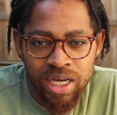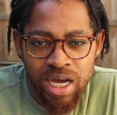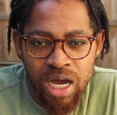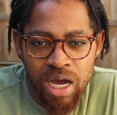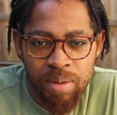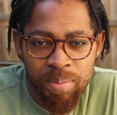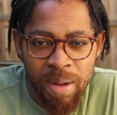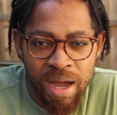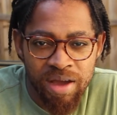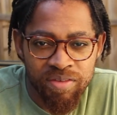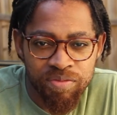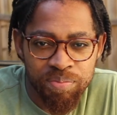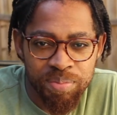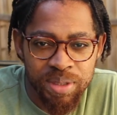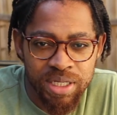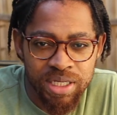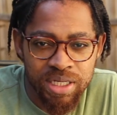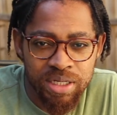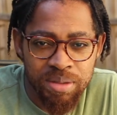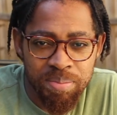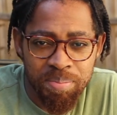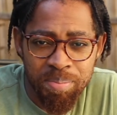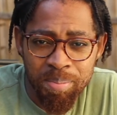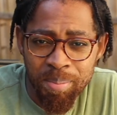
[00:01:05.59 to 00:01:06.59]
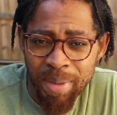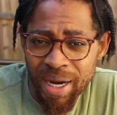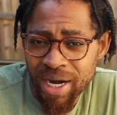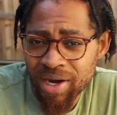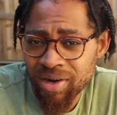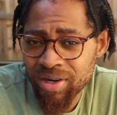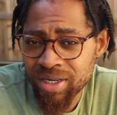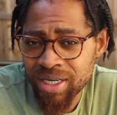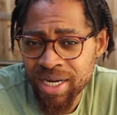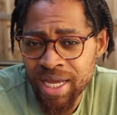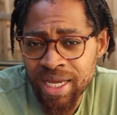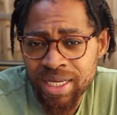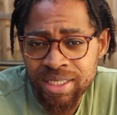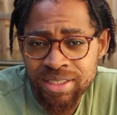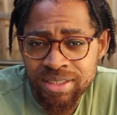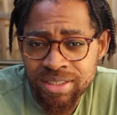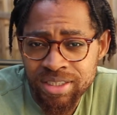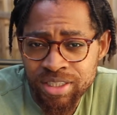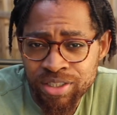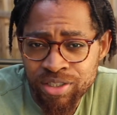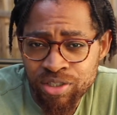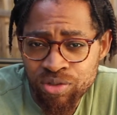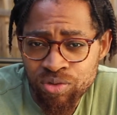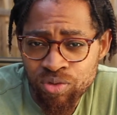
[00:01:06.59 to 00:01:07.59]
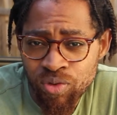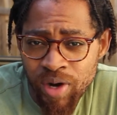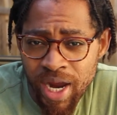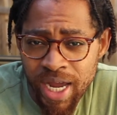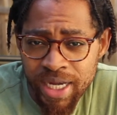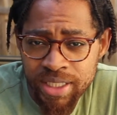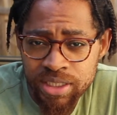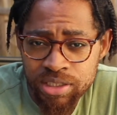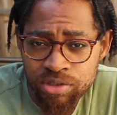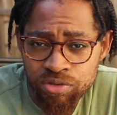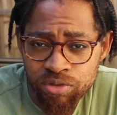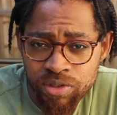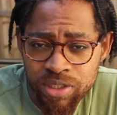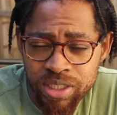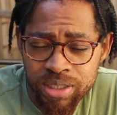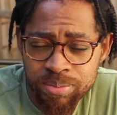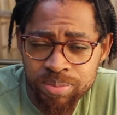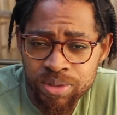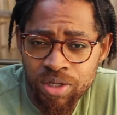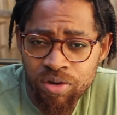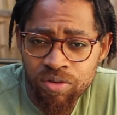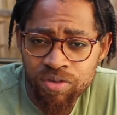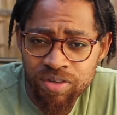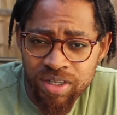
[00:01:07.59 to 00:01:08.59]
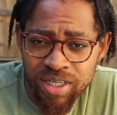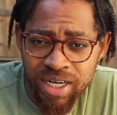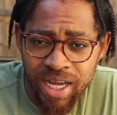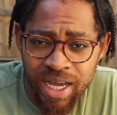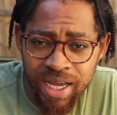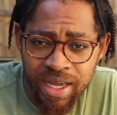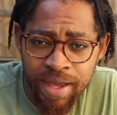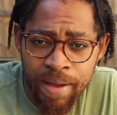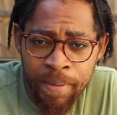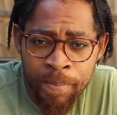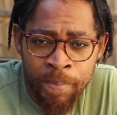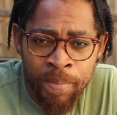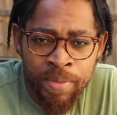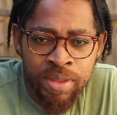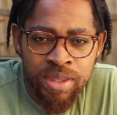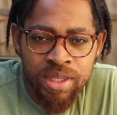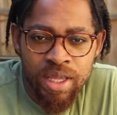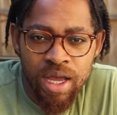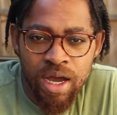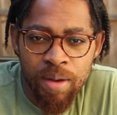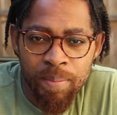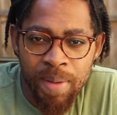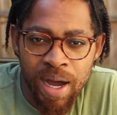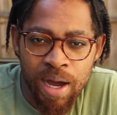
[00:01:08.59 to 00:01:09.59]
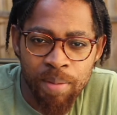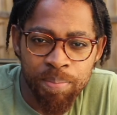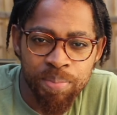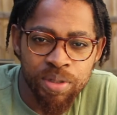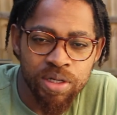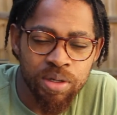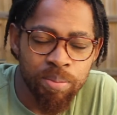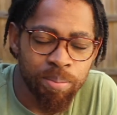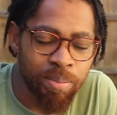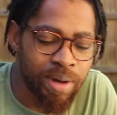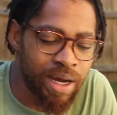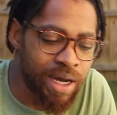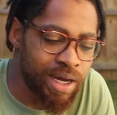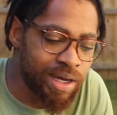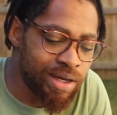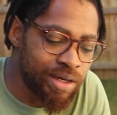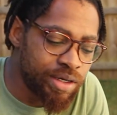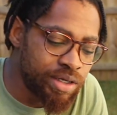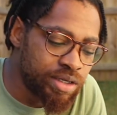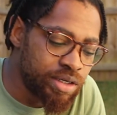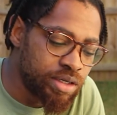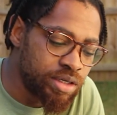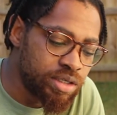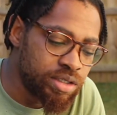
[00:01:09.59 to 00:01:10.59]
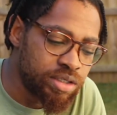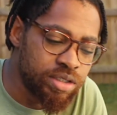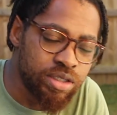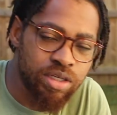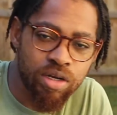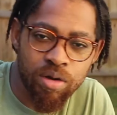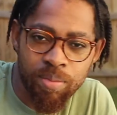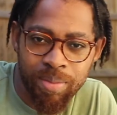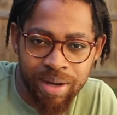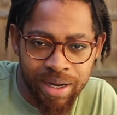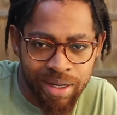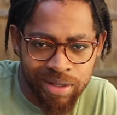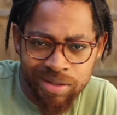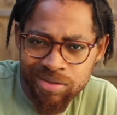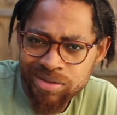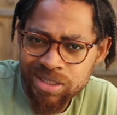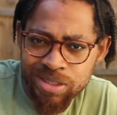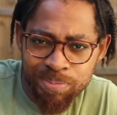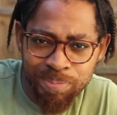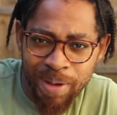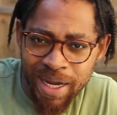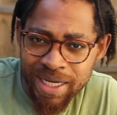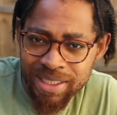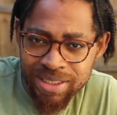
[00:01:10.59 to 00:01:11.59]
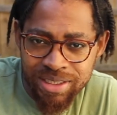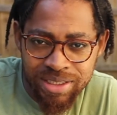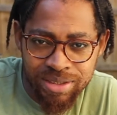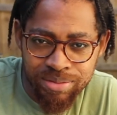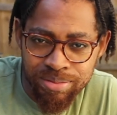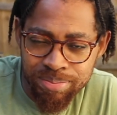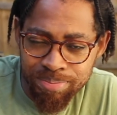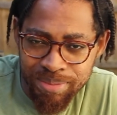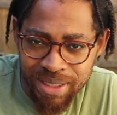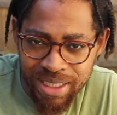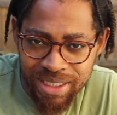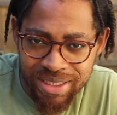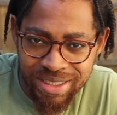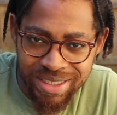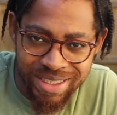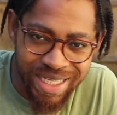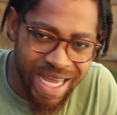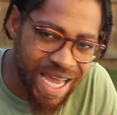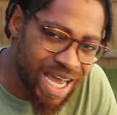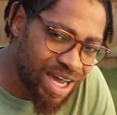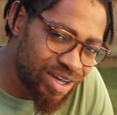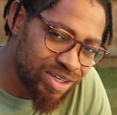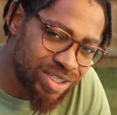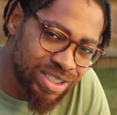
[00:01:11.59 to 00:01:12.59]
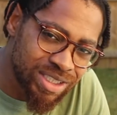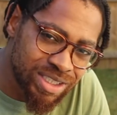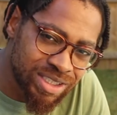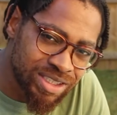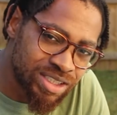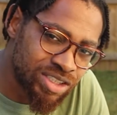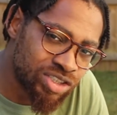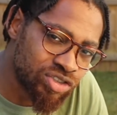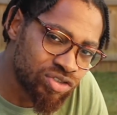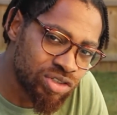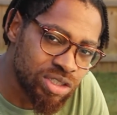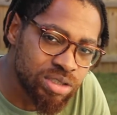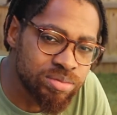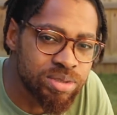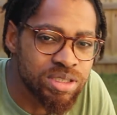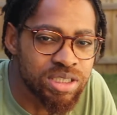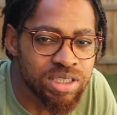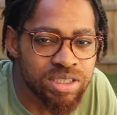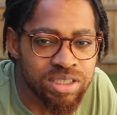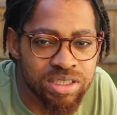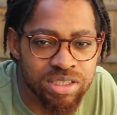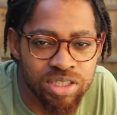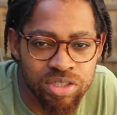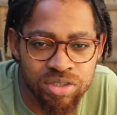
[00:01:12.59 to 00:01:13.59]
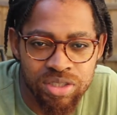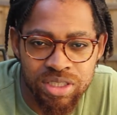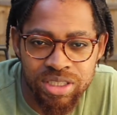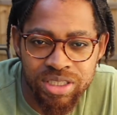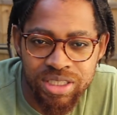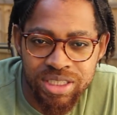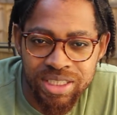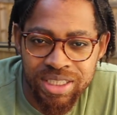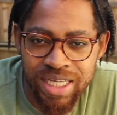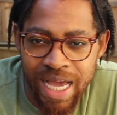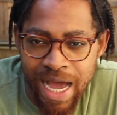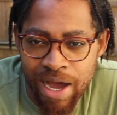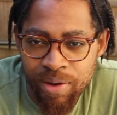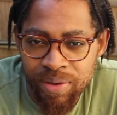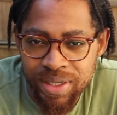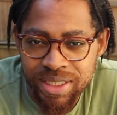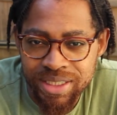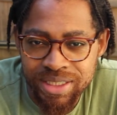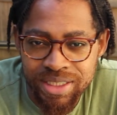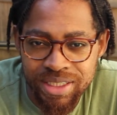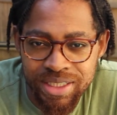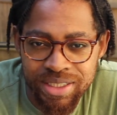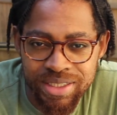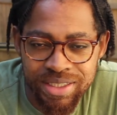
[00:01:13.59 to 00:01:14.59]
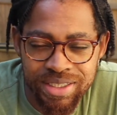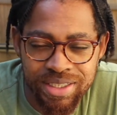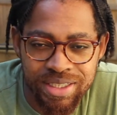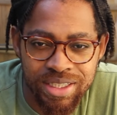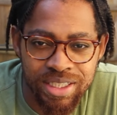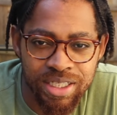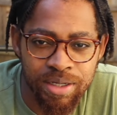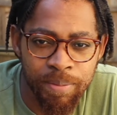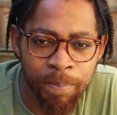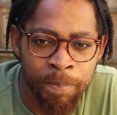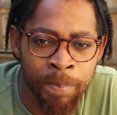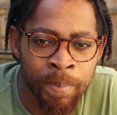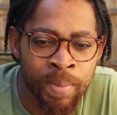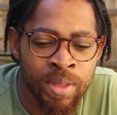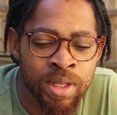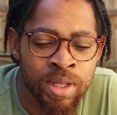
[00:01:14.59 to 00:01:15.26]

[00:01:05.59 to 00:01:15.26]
I've been marinating 2 racks of ribs overnight. I'll put my, my spice mix down in the description so you can see how I seasoned them.